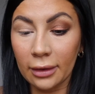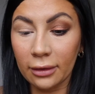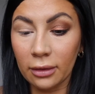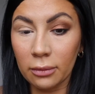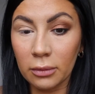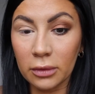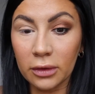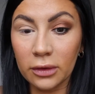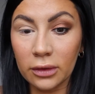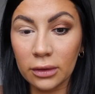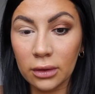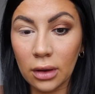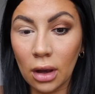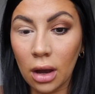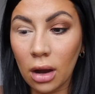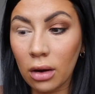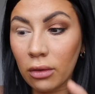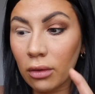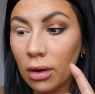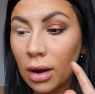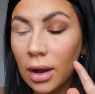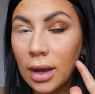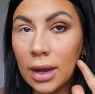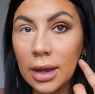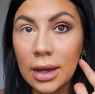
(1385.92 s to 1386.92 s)
so
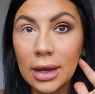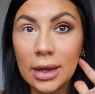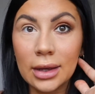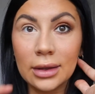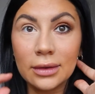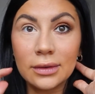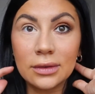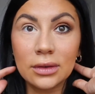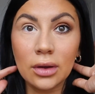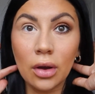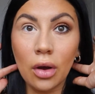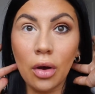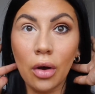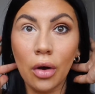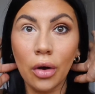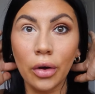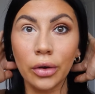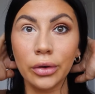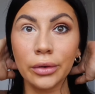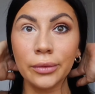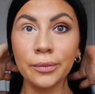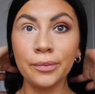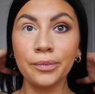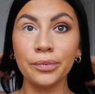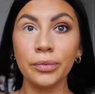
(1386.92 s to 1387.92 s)
mascara is
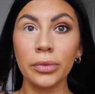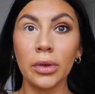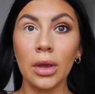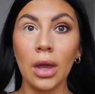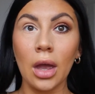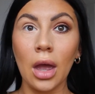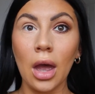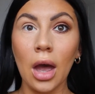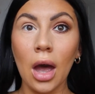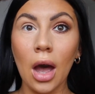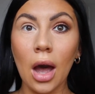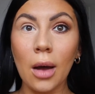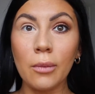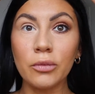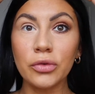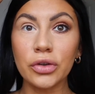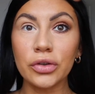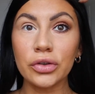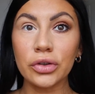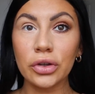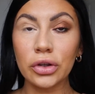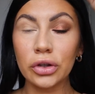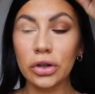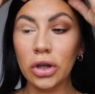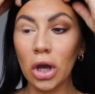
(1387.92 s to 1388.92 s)
on. I'm
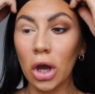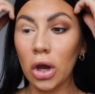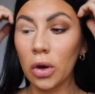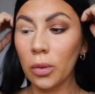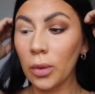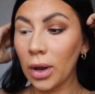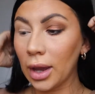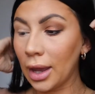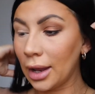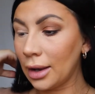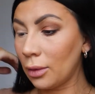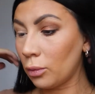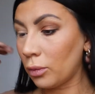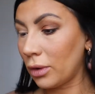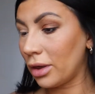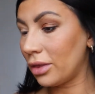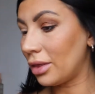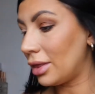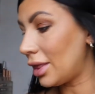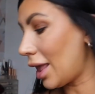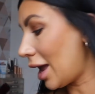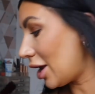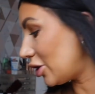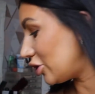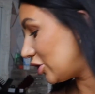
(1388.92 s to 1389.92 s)
just going to go in with
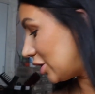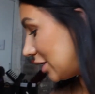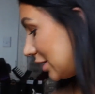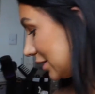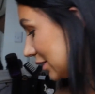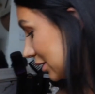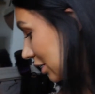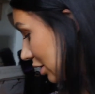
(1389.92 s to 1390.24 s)
lashes.